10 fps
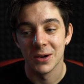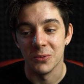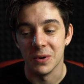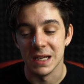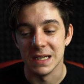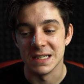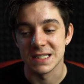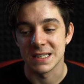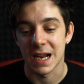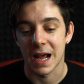We
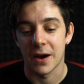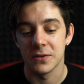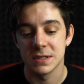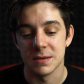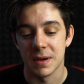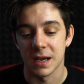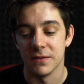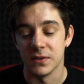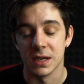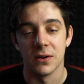set out to make a
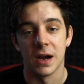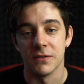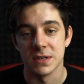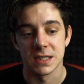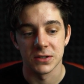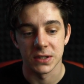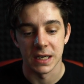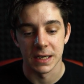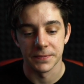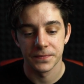video every single
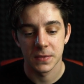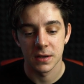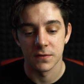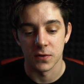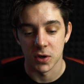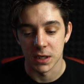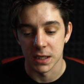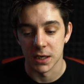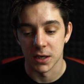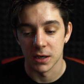day for a
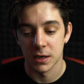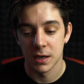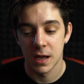year,